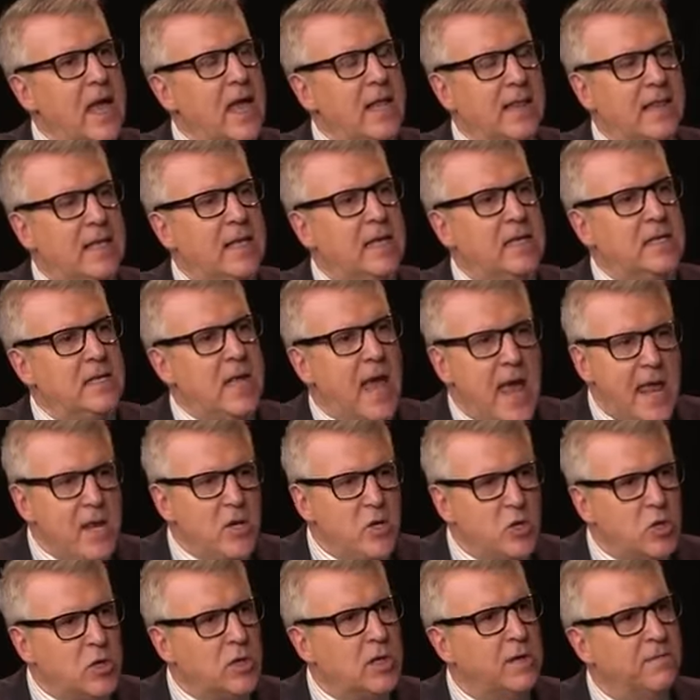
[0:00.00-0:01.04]
not the
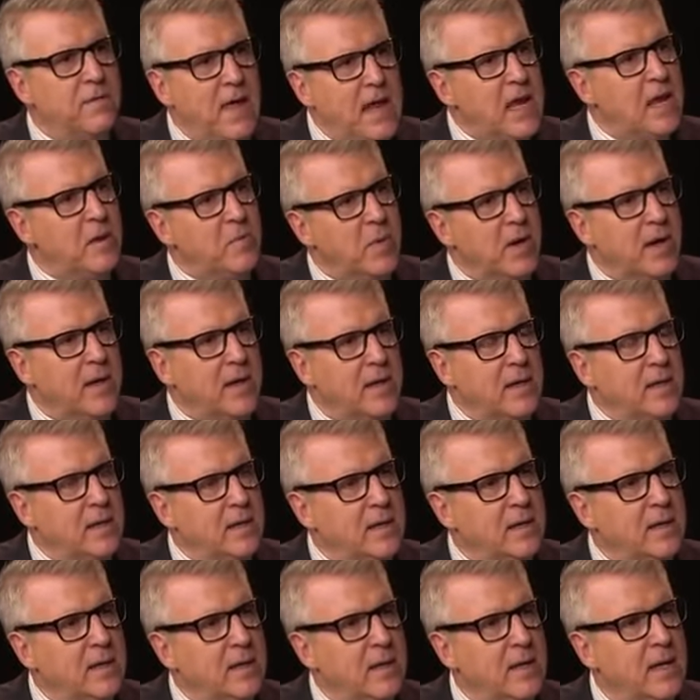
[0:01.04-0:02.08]
intention of anybody
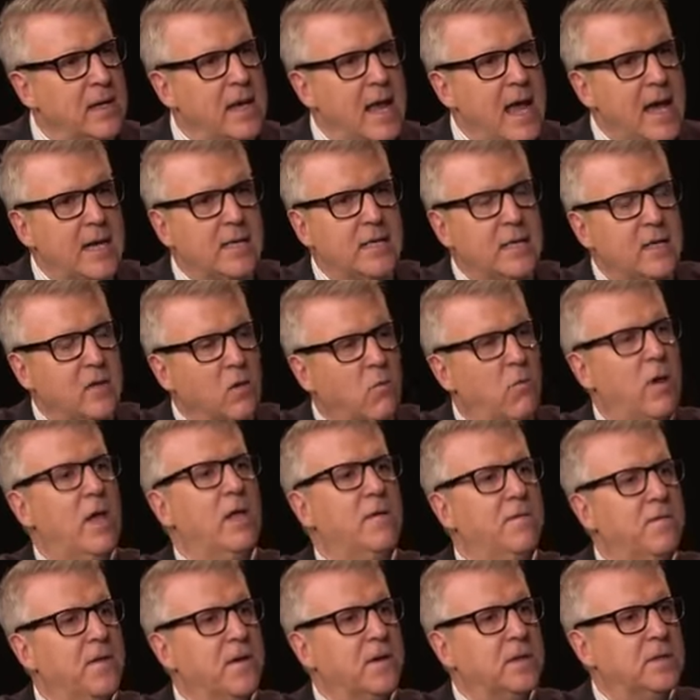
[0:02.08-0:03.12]
enacting the
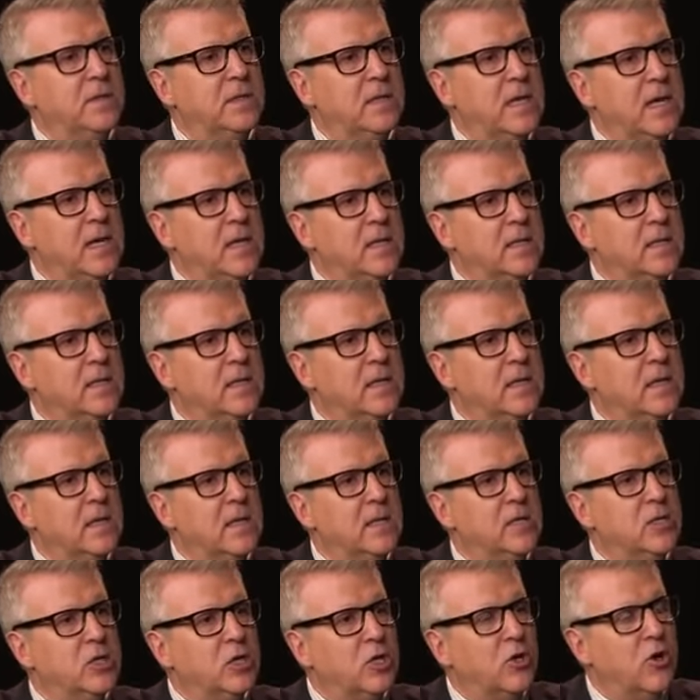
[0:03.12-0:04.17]
welfare state
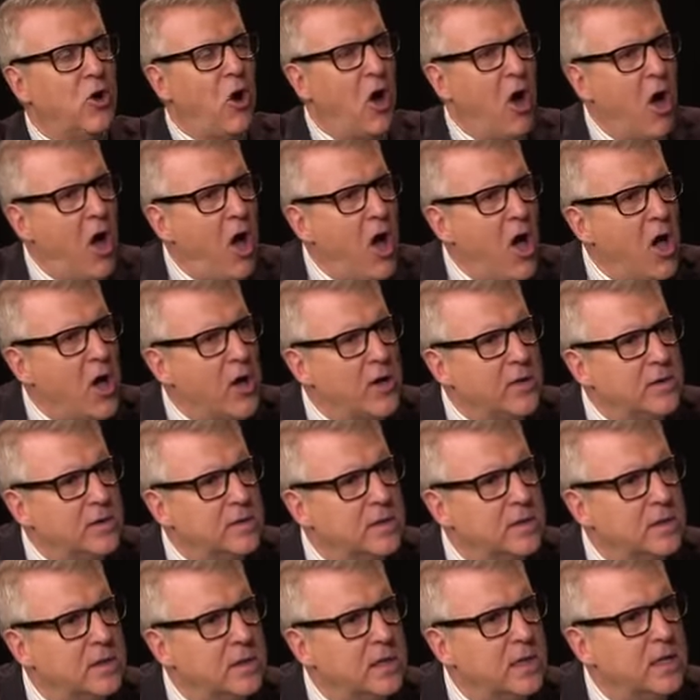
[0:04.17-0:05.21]
to
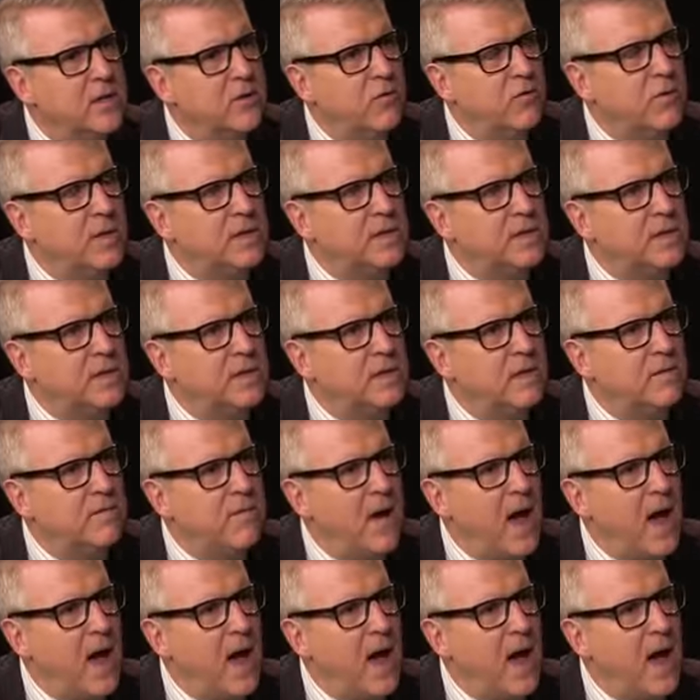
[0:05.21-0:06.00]
cause increases in